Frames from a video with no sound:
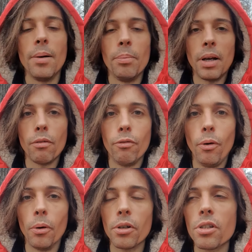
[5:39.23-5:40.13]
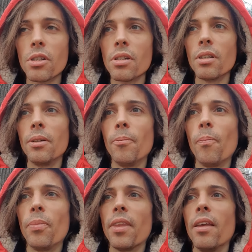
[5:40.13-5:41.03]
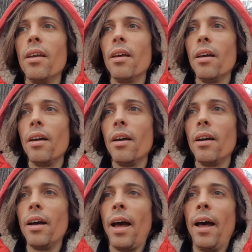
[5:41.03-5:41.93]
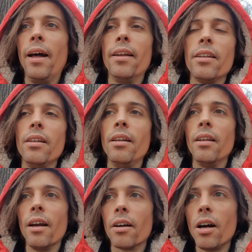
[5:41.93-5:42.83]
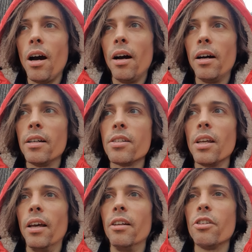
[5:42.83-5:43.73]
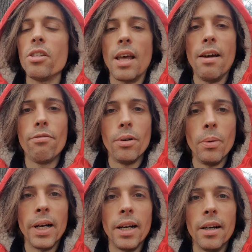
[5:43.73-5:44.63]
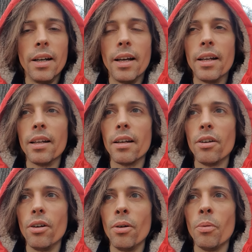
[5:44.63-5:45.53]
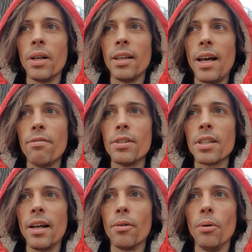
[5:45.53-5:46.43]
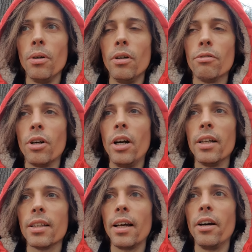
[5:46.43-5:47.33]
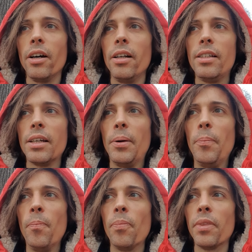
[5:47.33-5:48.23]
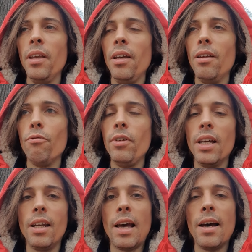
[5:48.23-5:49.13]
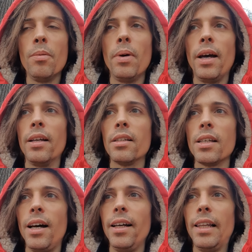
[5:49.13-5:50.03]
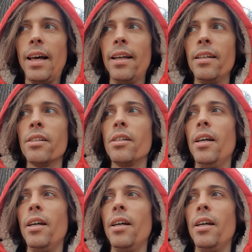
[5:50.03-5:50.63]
up by force and in their cars and just everywhere. And I don't know what life is like all over Earth. I heard um, in Vietnam and Thailand